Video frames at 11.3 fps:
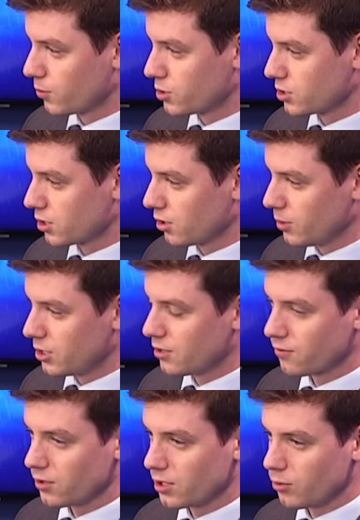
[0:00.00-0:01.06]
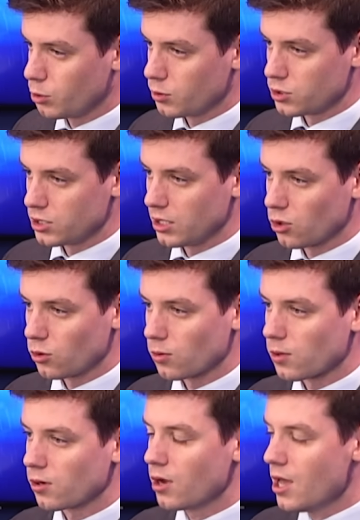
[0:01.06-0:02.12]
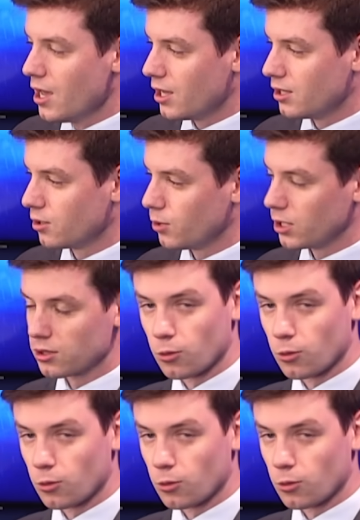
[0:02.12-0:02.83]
which is a little bit different than what we were seeing earlier in the week.